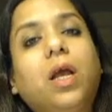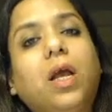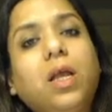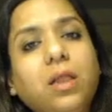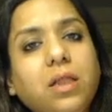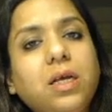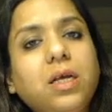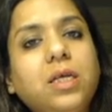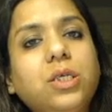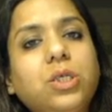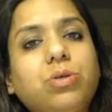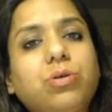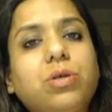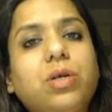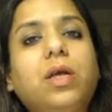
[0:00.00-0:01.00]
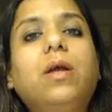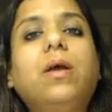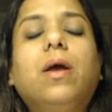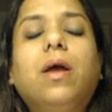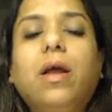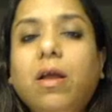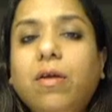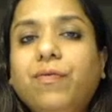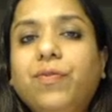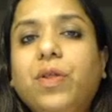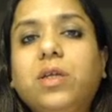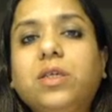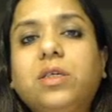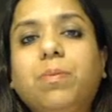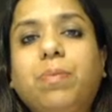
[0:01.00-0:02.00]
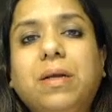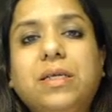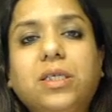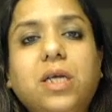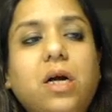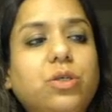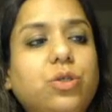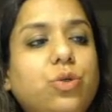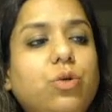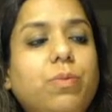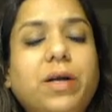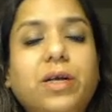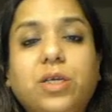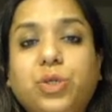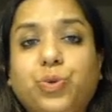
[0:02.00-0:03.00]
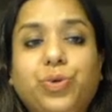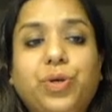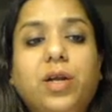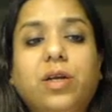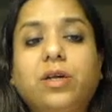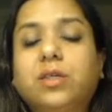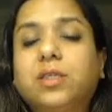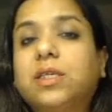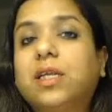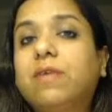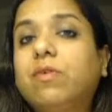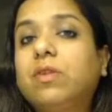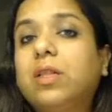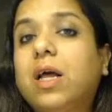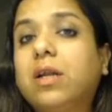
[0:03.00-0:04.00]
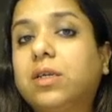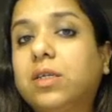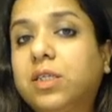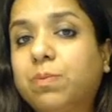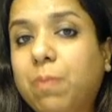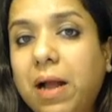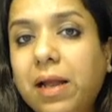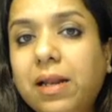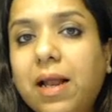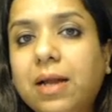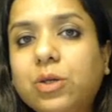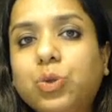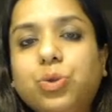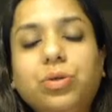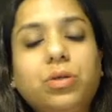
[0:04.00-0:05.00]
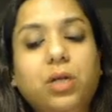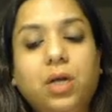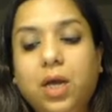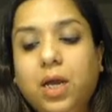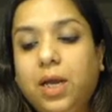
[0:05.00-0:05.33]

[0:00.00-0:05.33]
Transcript: In the history, if there is a breast carcinoma history and it is given that it is bilateral,